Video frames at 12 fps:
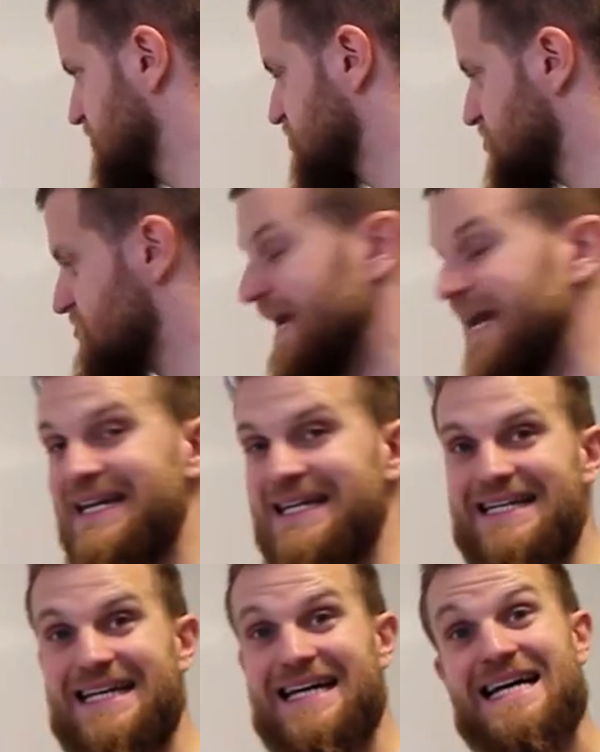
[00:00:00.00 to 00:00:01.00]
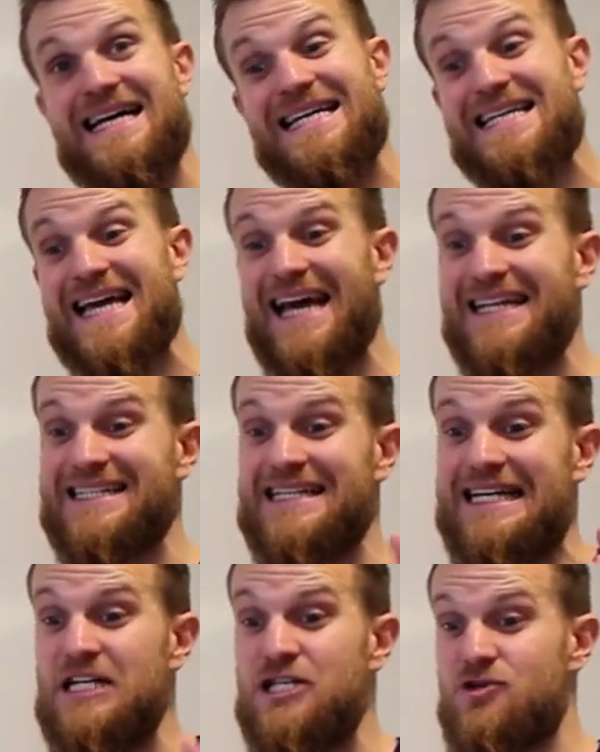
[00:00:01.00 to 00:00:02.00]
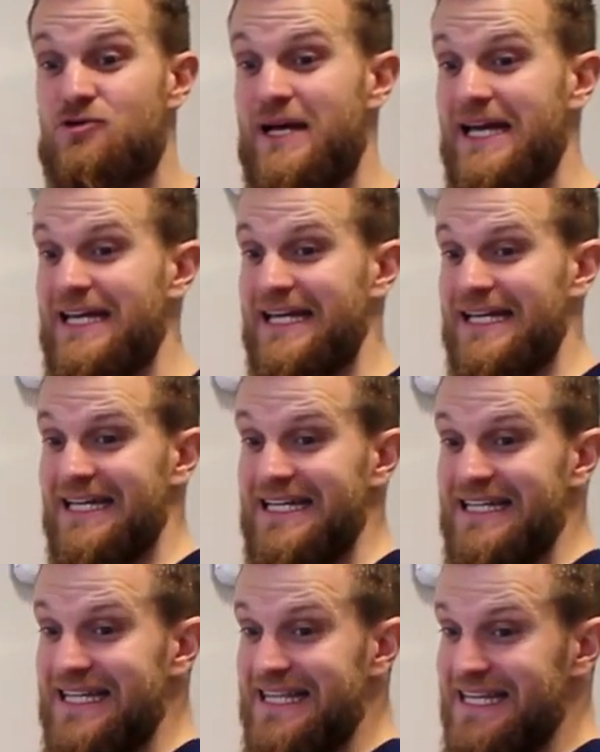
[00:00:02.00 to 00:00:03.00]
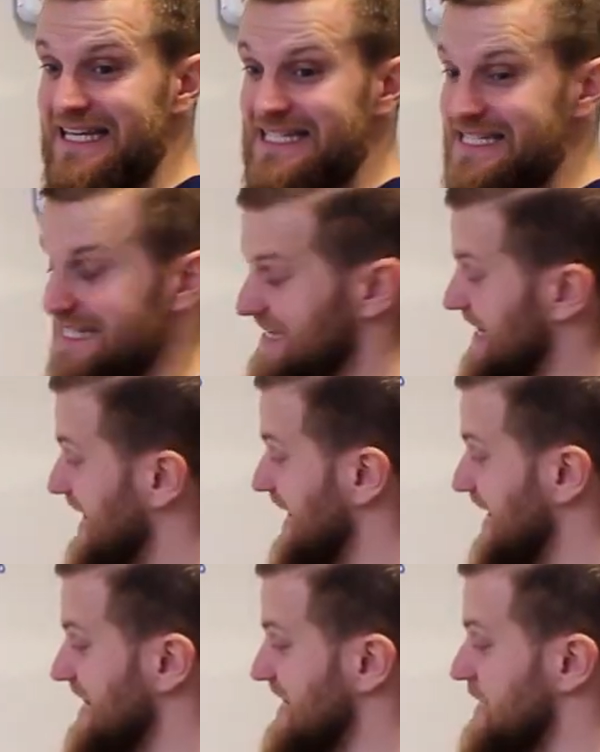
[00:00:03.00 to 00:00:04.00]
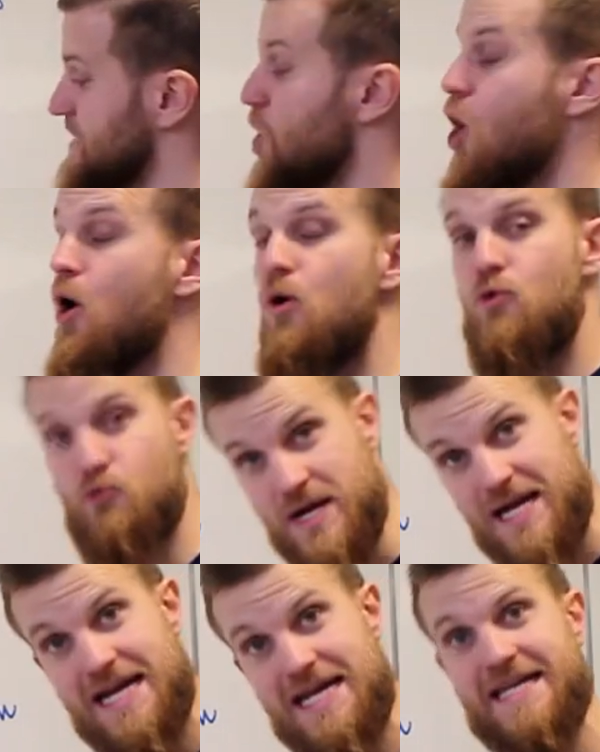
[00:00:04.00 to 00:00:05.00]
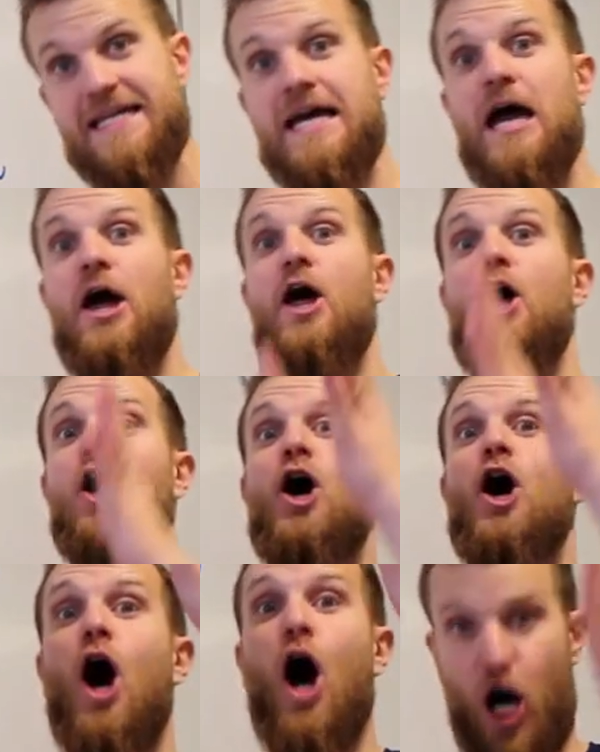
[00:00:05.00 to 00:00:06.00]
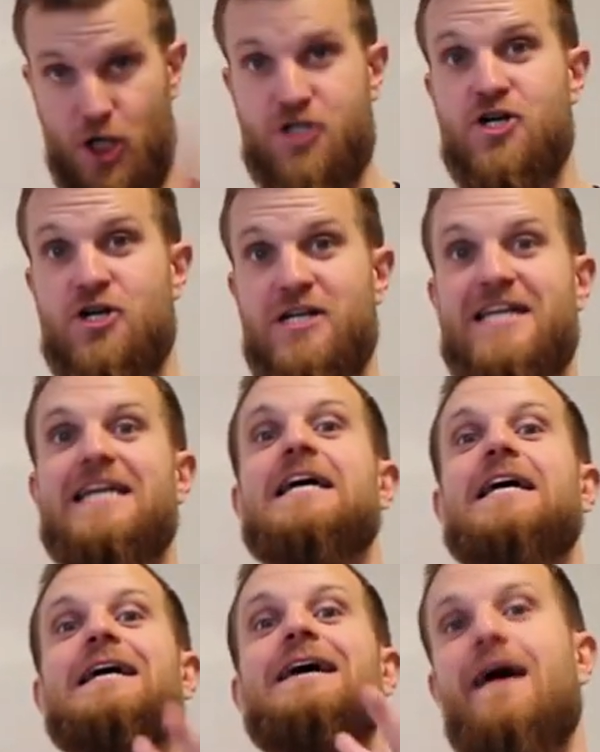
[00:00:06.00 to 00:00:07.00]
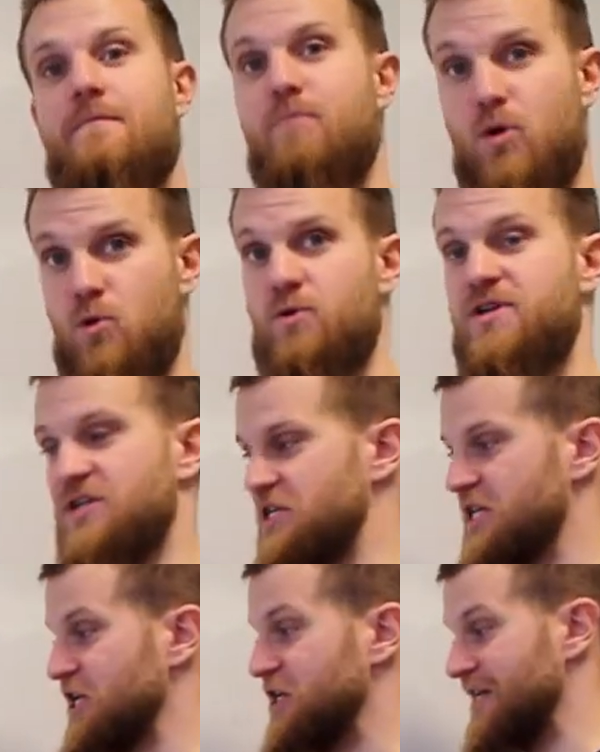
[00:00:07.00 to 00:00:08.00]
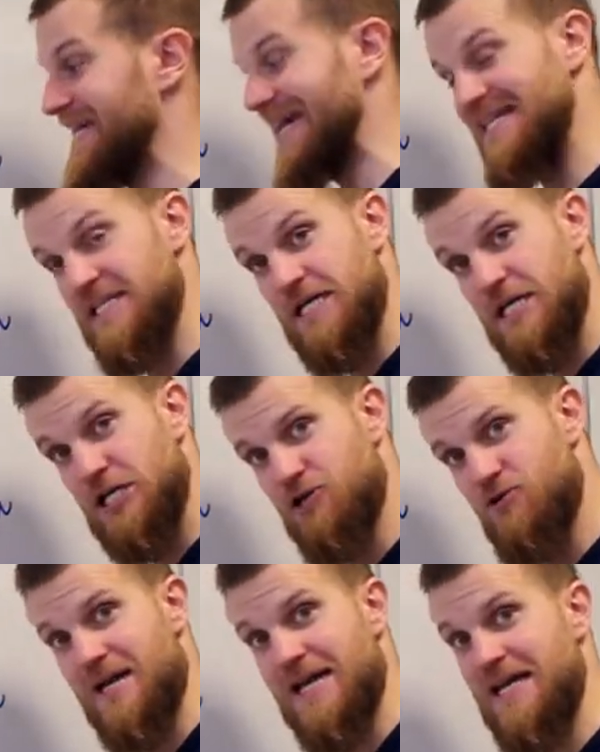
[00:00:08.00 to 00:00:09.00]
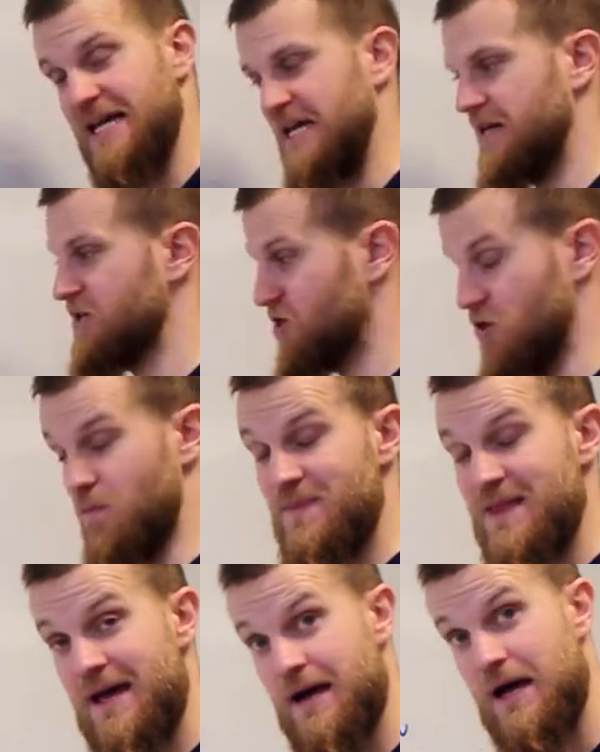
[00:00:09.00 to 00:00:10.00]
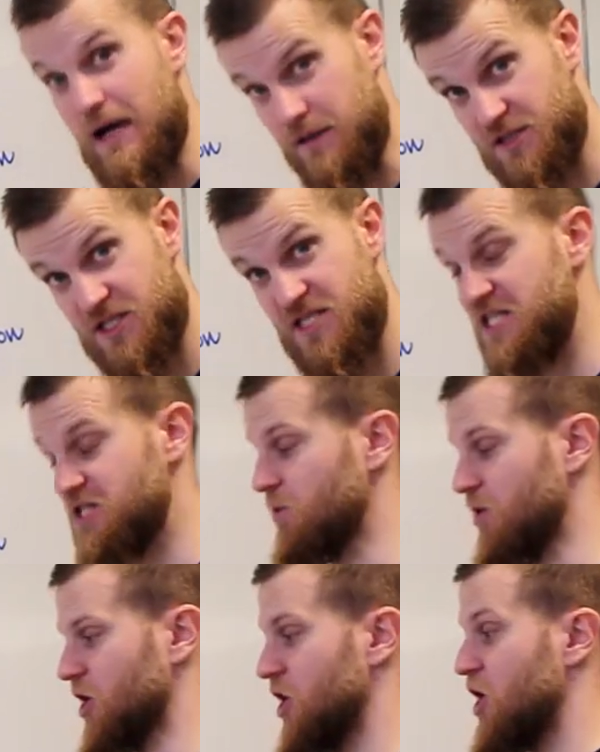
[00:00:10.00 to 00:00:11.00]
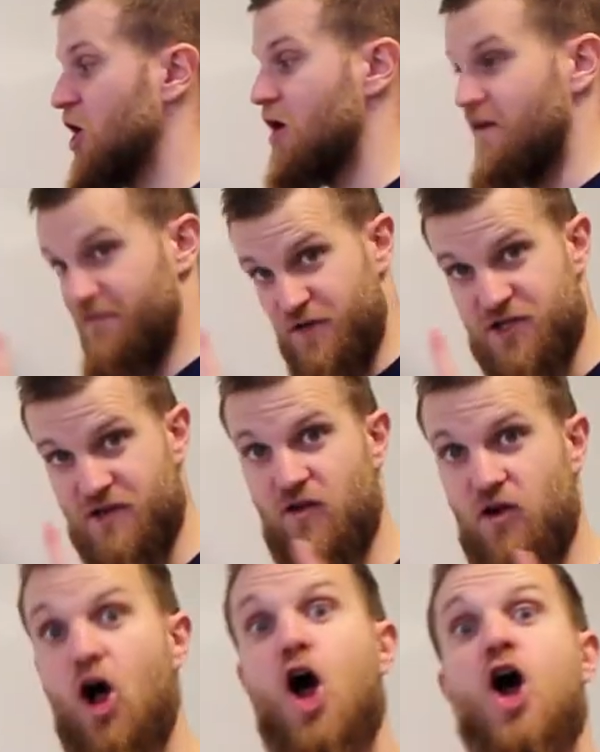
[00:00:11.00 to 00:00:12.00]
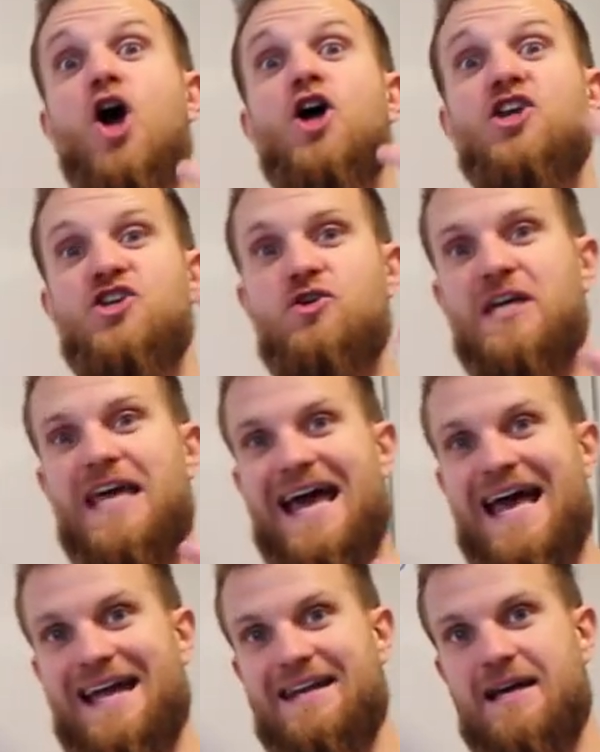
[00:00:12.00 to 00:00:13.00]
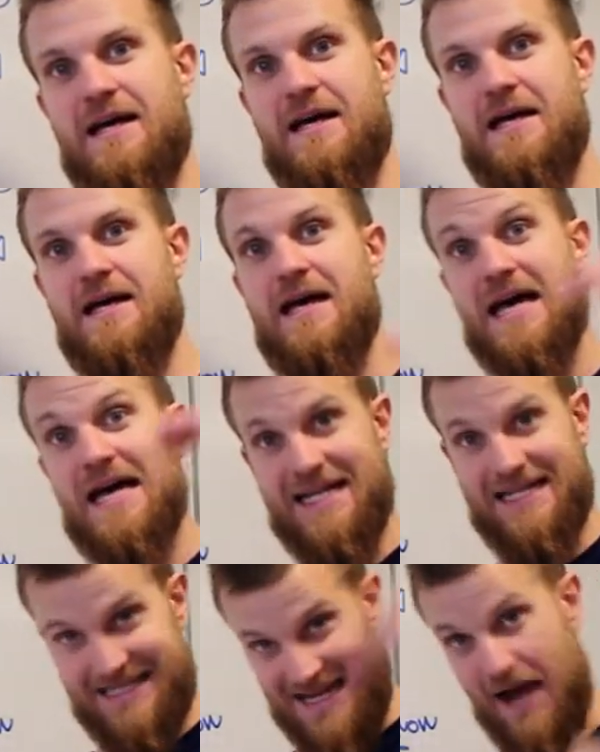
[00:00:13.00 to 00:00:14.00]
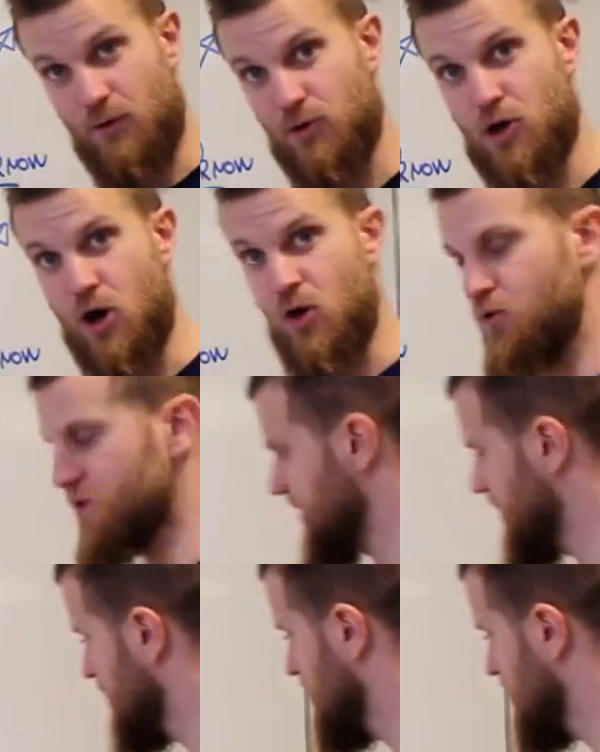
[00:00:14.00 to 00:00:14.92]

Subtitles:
training. Get training. This is really utterly important to get training. So, how does this work? First of all, you can download